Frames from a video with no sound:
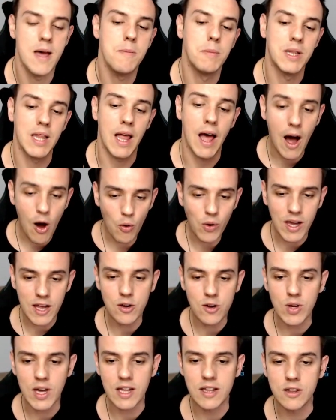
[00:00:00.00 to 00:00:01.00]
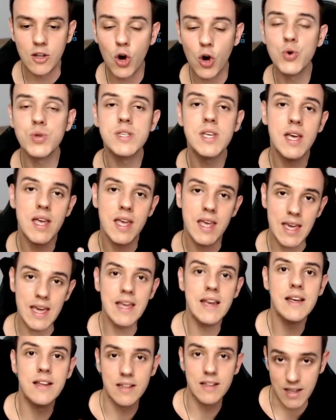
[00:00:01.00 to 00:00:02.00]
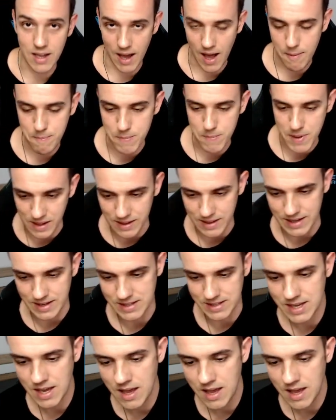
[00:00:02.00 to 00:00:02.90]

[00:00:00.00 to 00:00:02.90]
But how can you get those in the buildings?